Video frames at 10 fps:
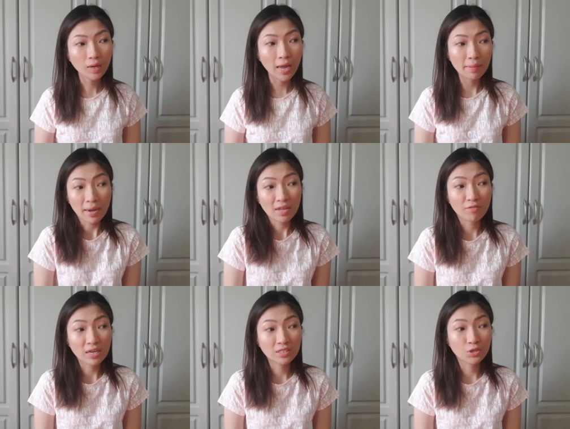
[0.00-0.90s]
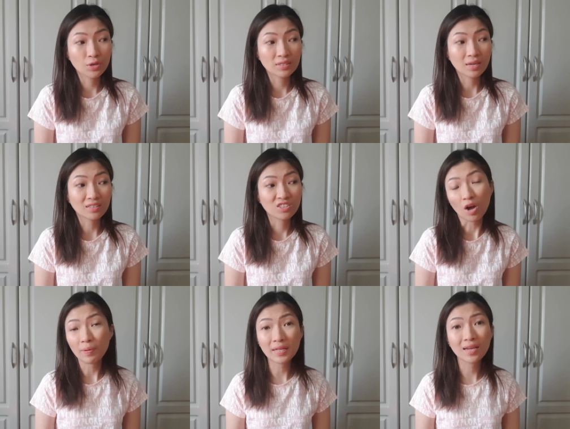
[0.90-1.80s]
And my advice to you is that
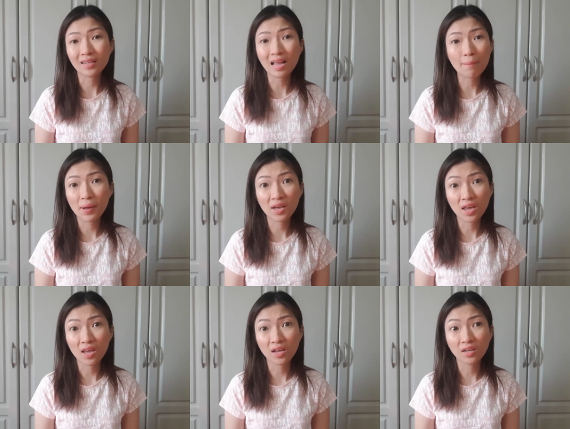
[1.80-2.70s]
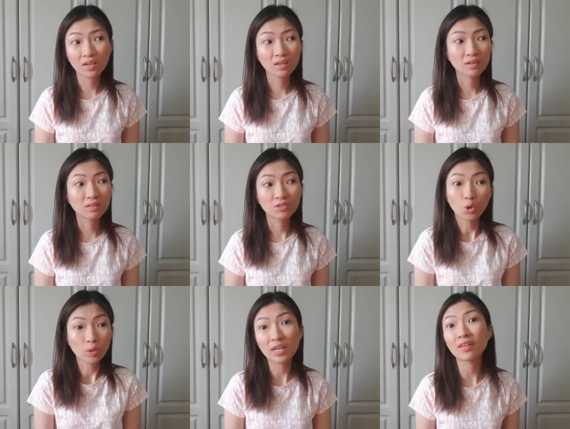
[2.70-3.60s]
stop eating at Tapa King.
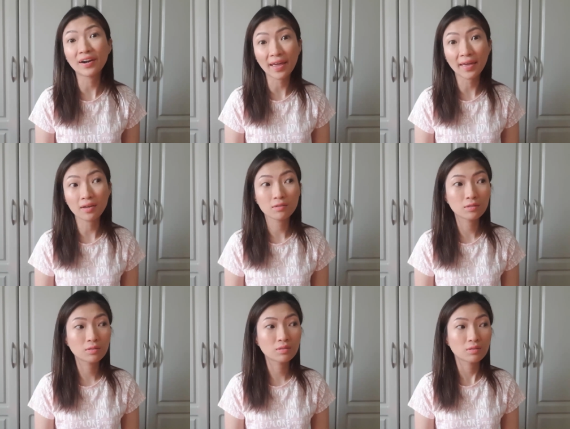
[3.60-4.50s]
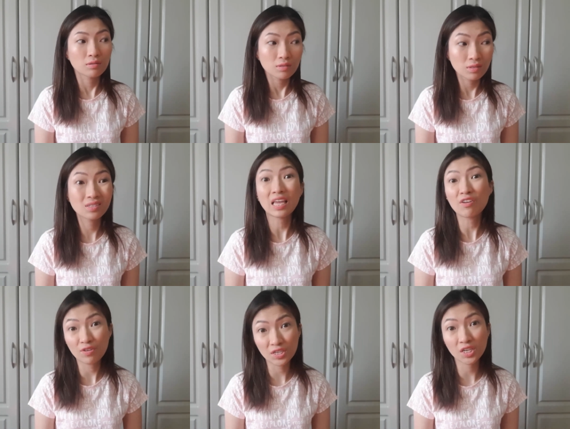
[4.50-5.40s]
Don't eat their eggs.
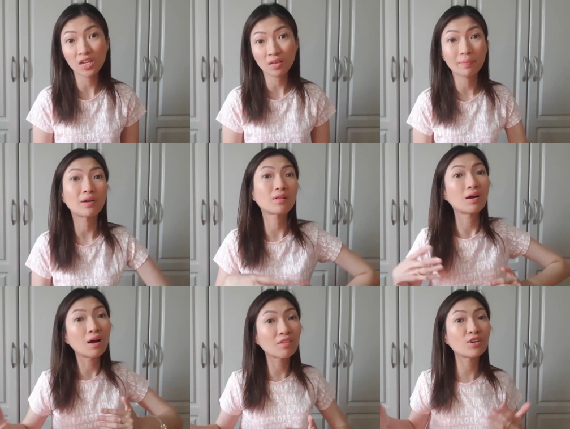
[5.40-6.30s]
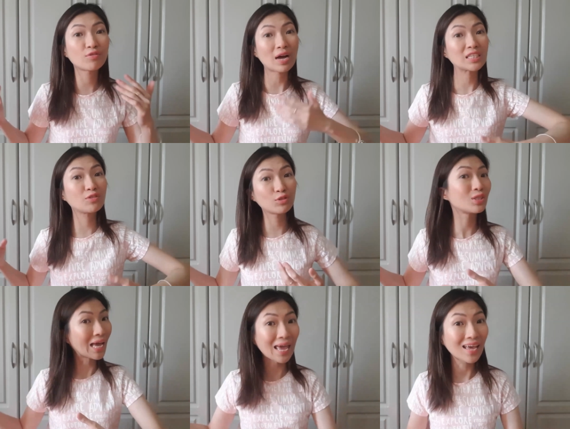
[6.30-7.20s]
Stay vigilant about other fast
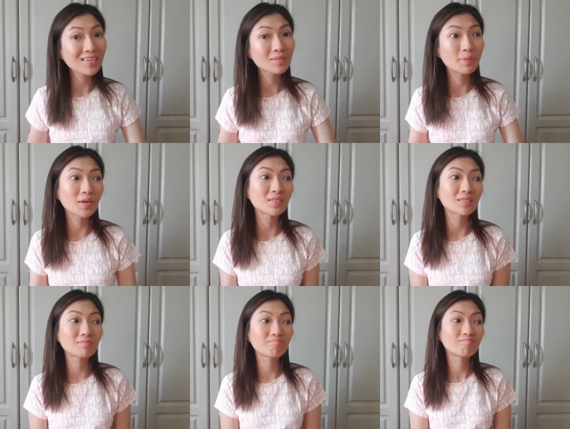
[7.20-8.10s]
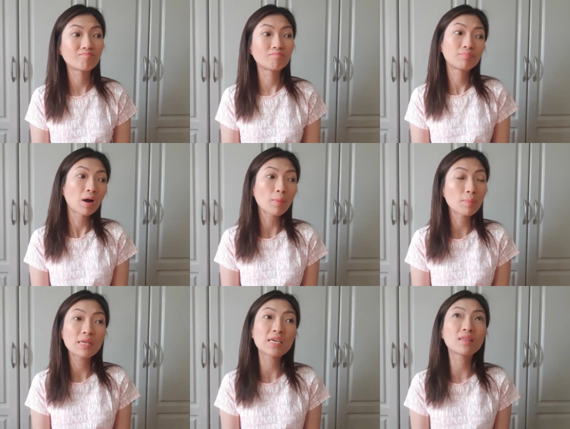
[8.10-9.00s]
food eggs, because
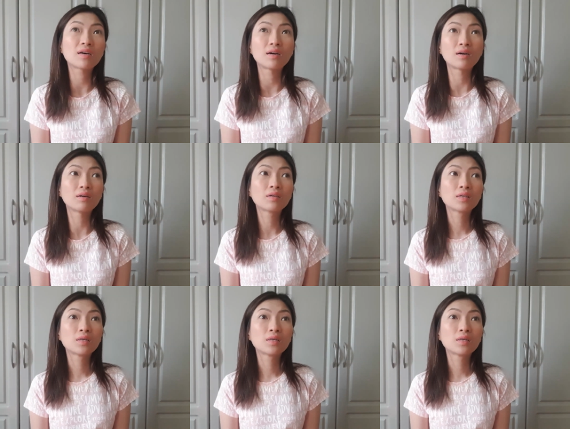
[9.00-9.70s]
probably the